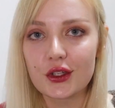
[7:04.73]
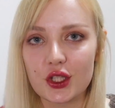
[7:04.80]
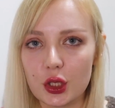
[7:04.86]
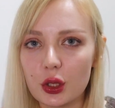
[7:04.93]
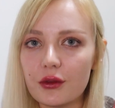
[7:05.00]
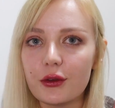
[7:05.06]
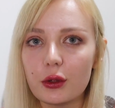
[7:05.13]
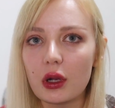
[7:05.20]
So
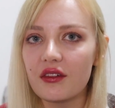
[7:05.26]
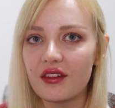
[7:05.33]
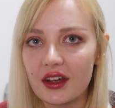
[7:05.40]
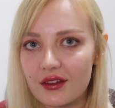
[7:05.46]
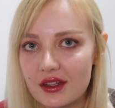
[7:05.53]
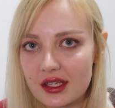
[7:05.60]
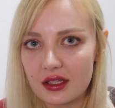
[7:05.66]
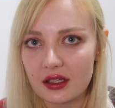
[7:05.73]
if you have
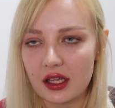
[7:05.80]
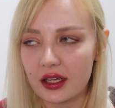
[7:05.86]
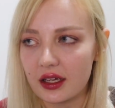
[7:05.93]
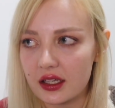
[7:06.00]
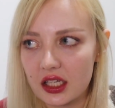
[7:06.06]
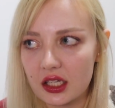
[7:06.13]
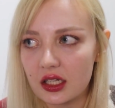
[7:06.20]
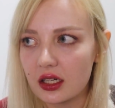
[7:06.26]
ever done like
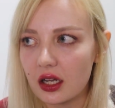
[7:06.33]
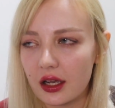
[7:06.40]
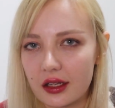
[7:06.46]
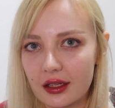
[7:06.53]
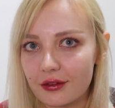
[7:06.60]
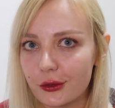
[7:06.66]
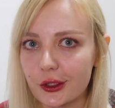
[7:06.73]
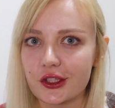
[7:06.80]
any kind
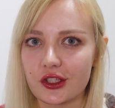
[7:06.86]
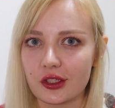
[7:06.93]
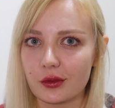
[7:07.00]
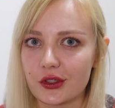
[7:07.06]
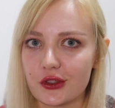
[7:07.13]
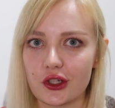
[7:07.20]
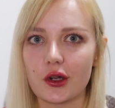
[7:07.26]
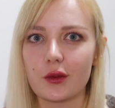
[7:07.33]
of
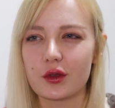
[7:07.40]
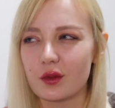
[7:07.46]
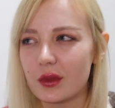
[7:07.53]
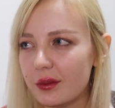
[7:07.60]
questionable jobs,